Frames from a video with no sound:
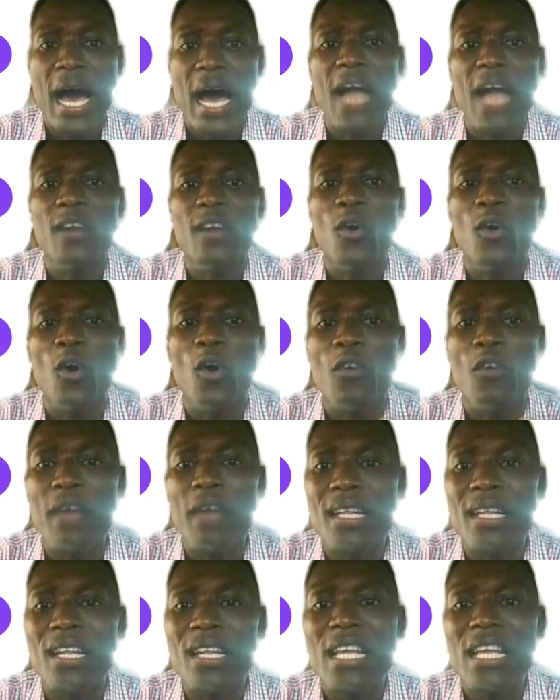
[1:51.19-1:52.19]
and
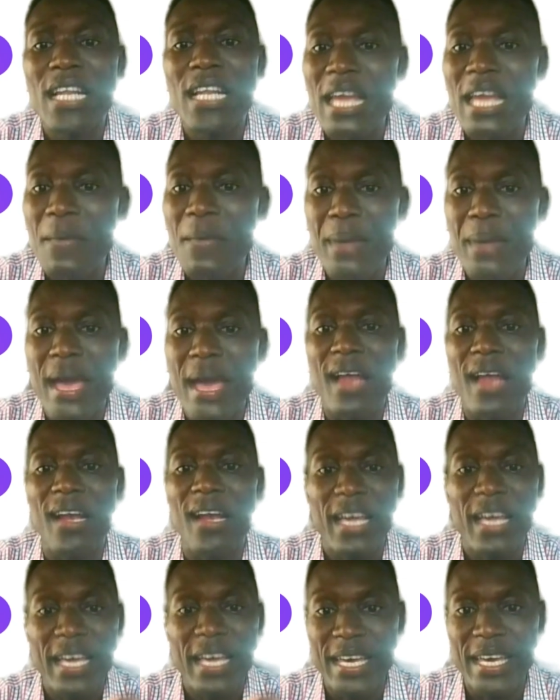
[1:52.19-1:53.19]
correctly
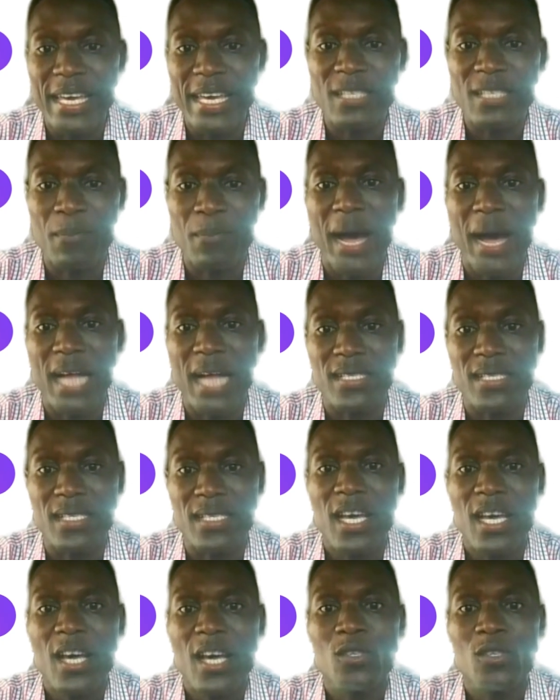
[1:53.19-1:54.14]
label its parts.